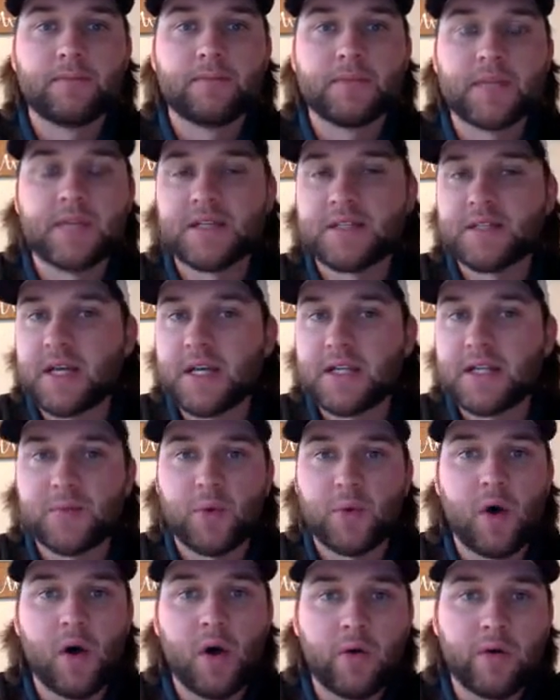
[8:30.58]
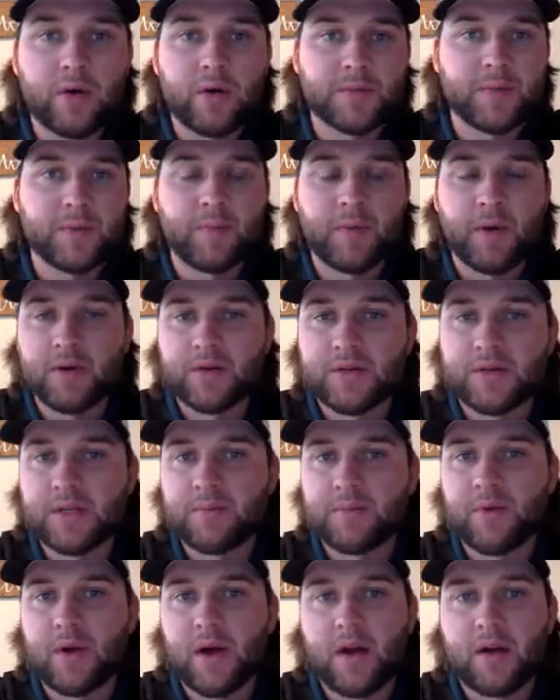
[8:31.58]
Test dates will always be
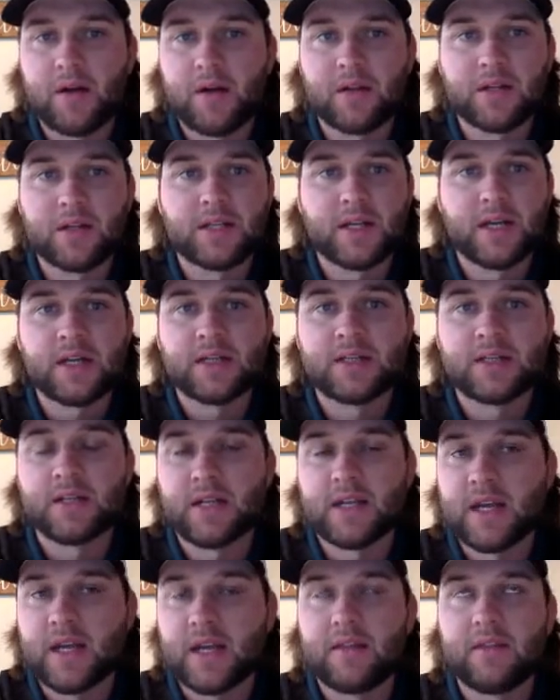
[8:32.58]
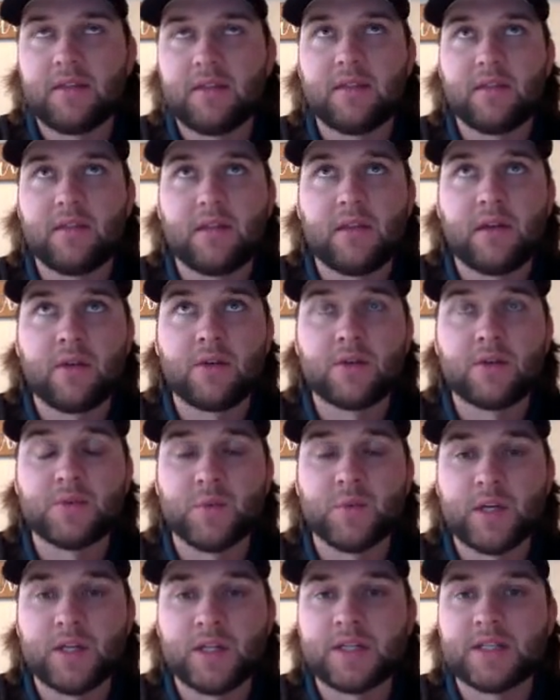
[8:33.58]
posted prior to the test. Again, those
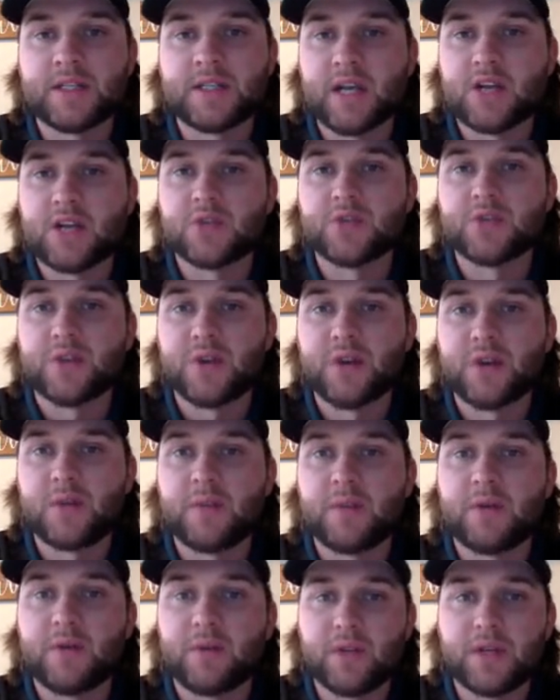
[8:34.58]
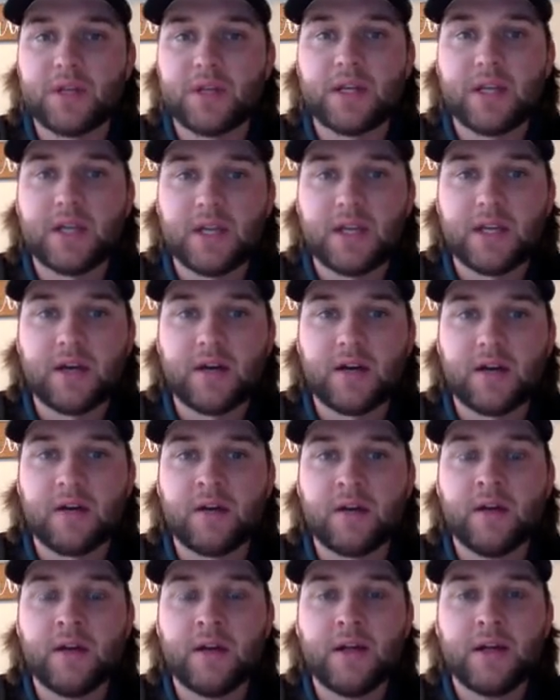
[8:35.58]
weekly schedules are going to be really key
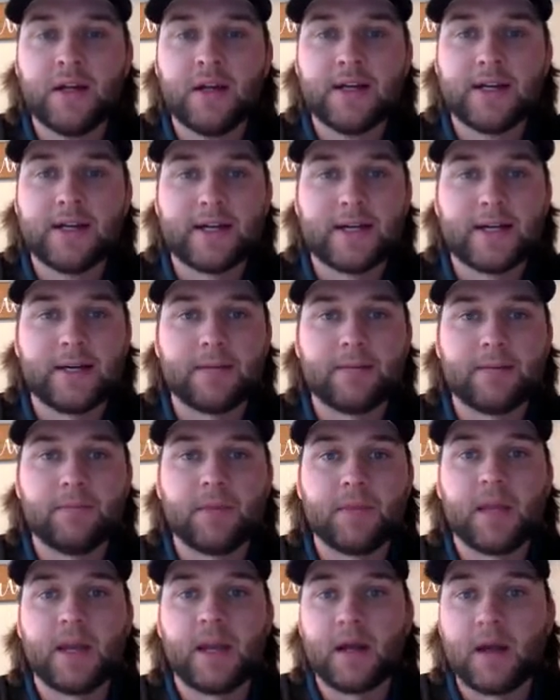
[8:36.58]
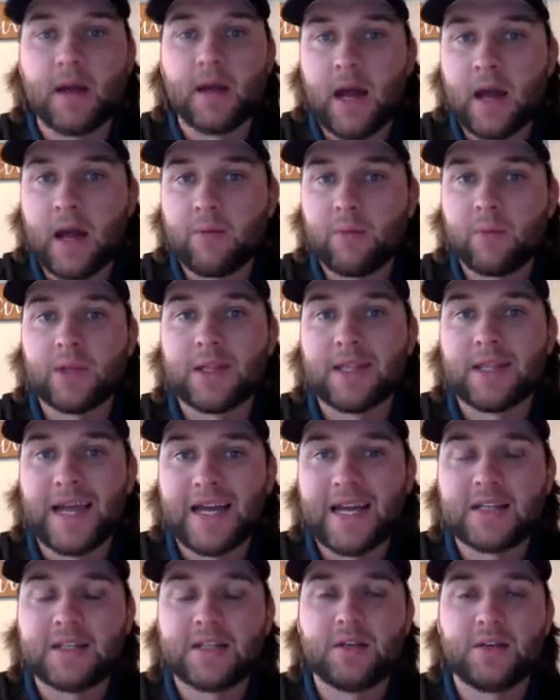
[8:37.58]
here. And I would
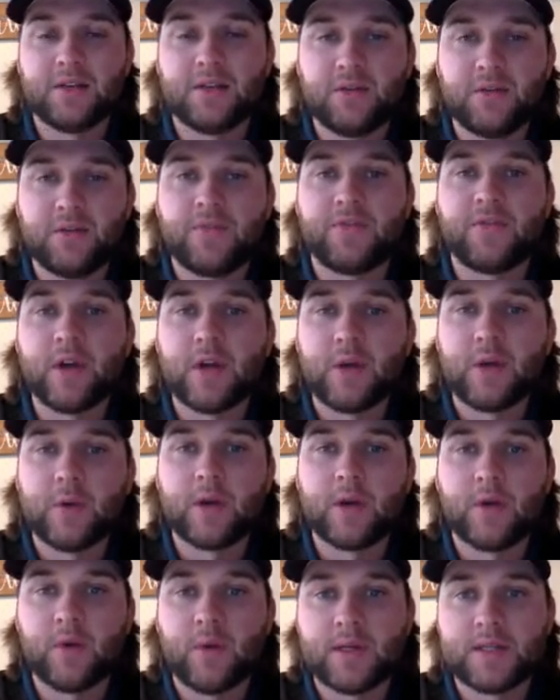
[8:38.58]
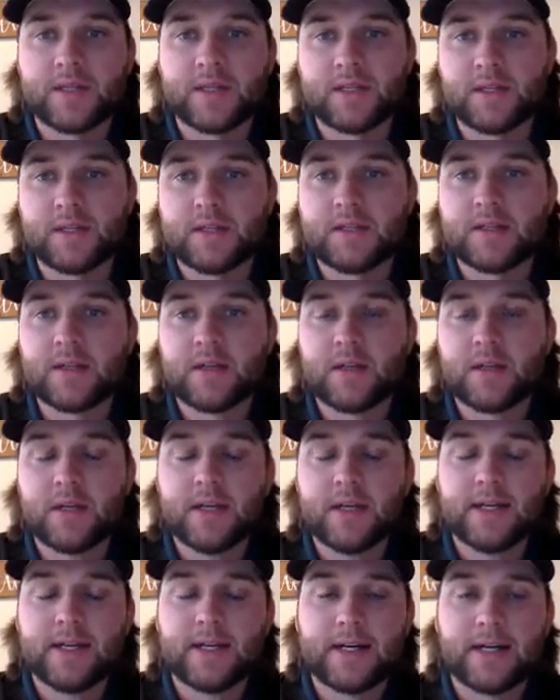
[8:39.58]
like to do frequent quizzes
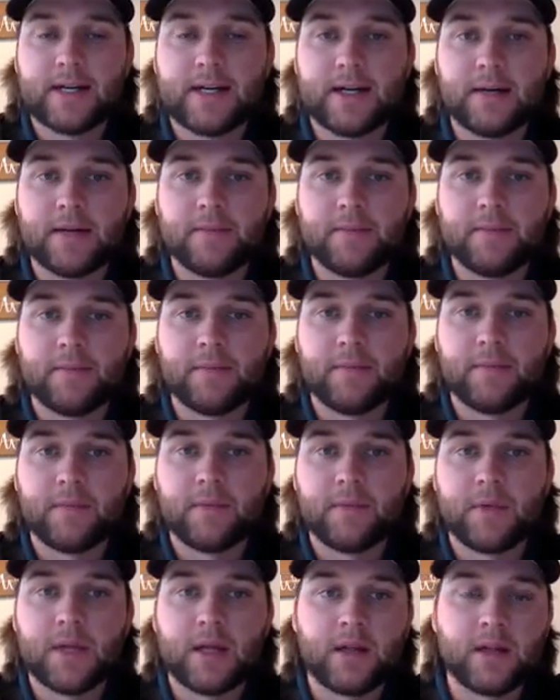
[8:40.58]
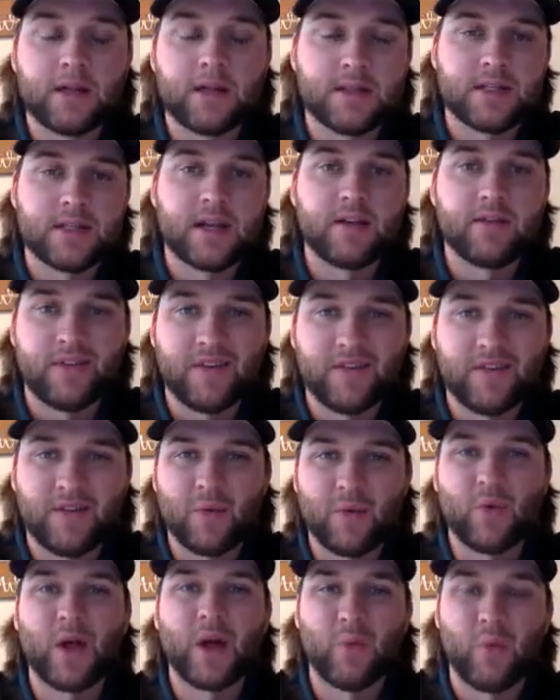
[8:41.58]
instead of
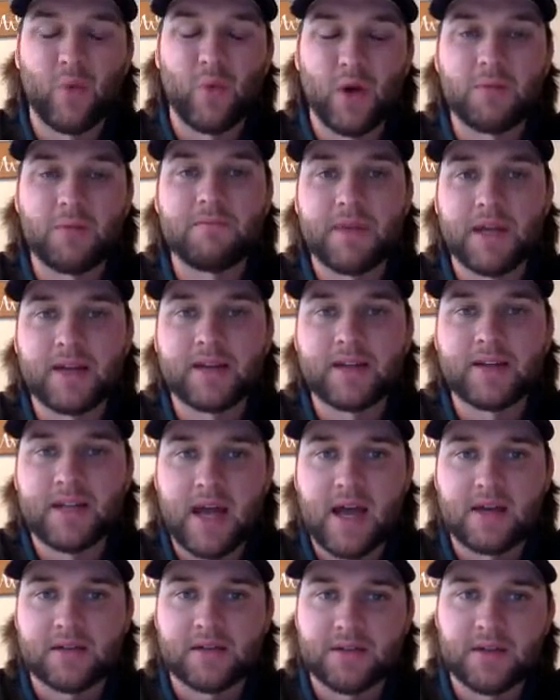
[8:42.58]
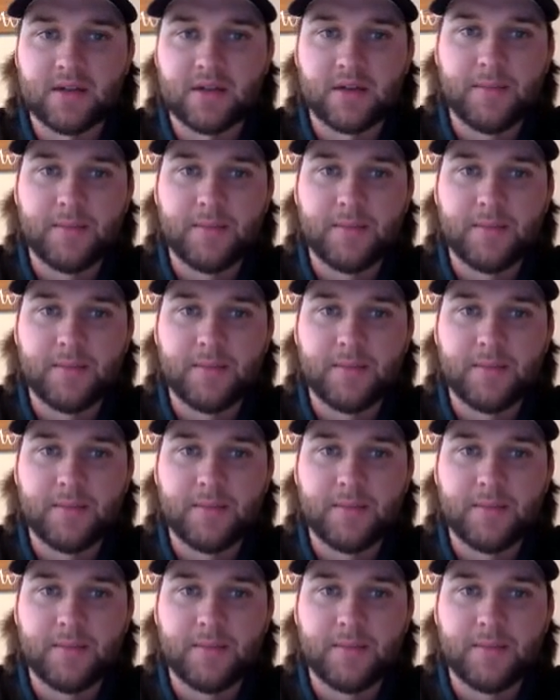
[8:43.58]
giving like one big test.